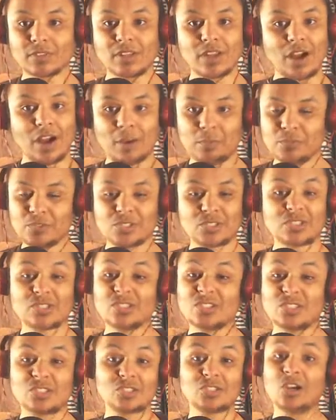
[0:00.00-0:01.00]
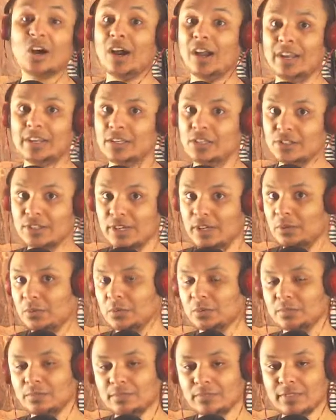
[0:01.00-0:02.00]
I'm just tired in
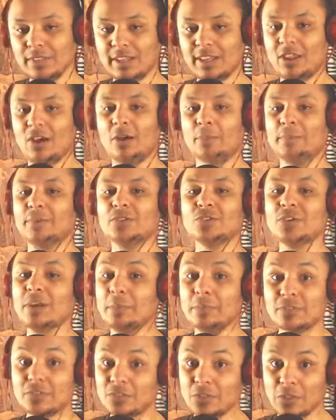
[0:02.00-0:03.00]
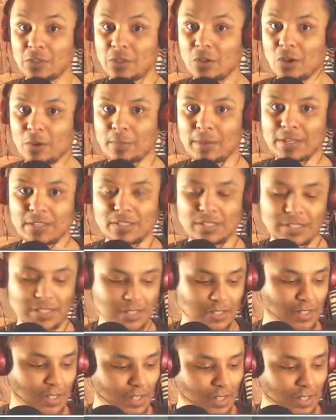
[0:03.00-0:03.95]
general. I've been streaming for too long, basically.